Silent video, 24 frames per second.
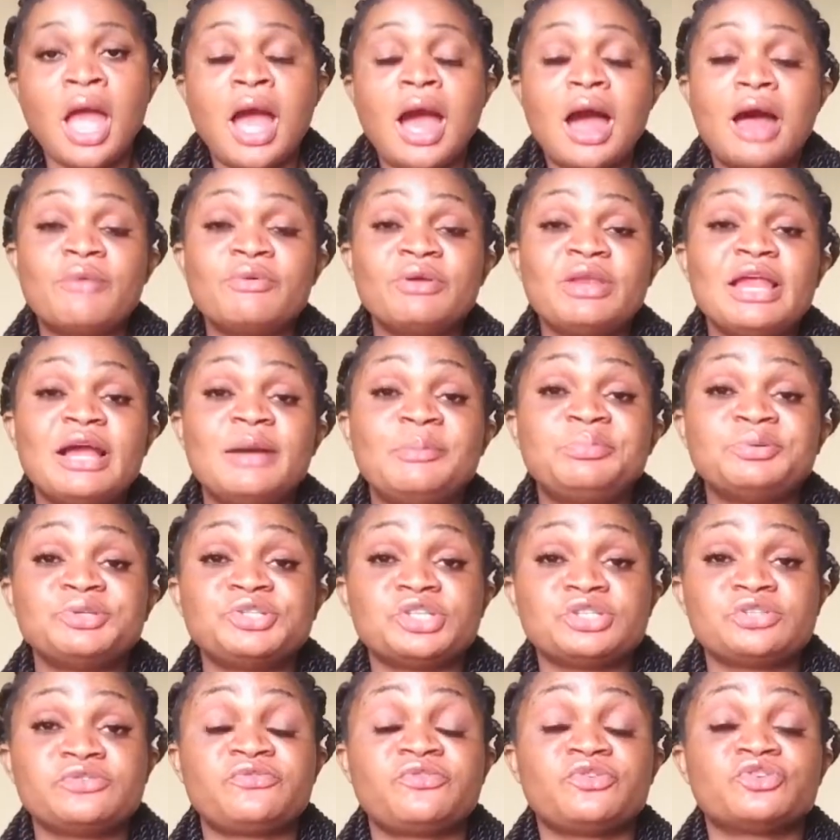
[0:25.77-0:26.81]
I really
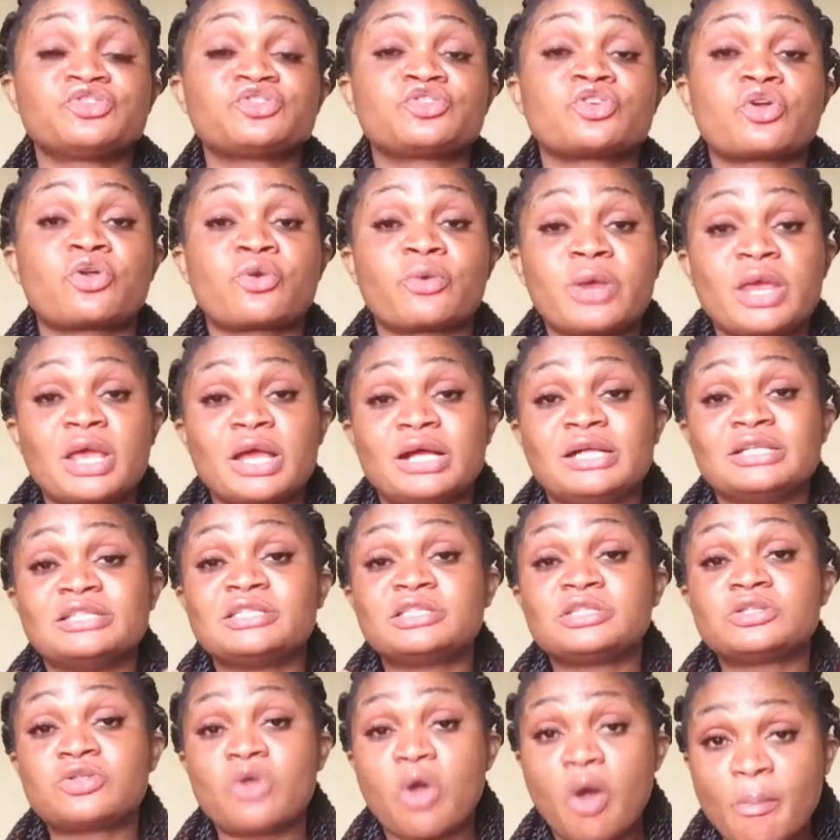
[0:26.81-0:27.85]
appreciate you for screening and
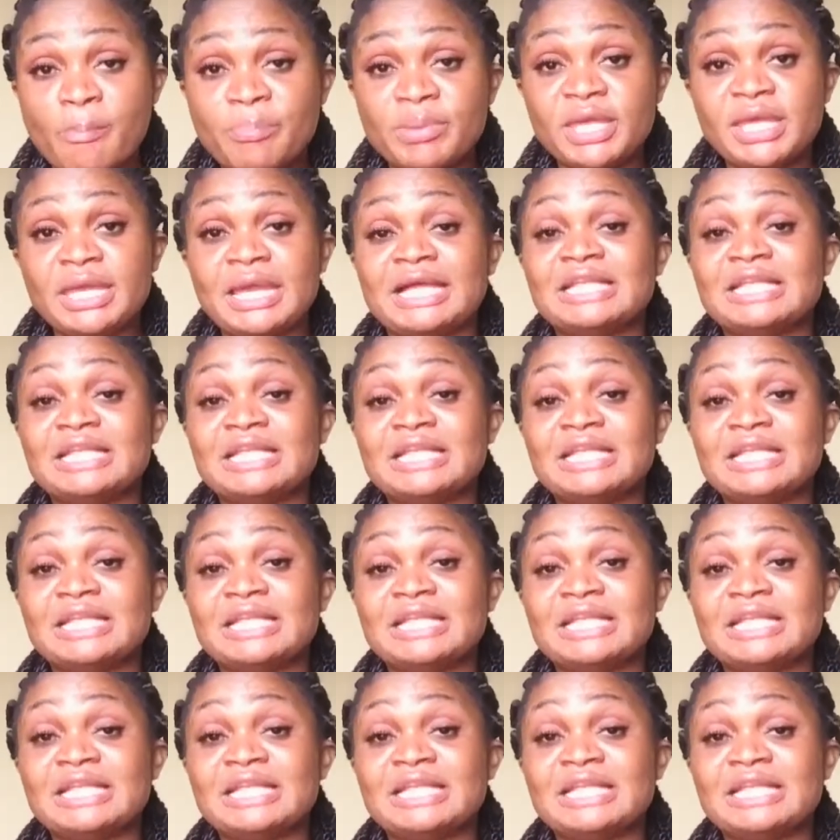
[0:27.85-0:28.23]
stopping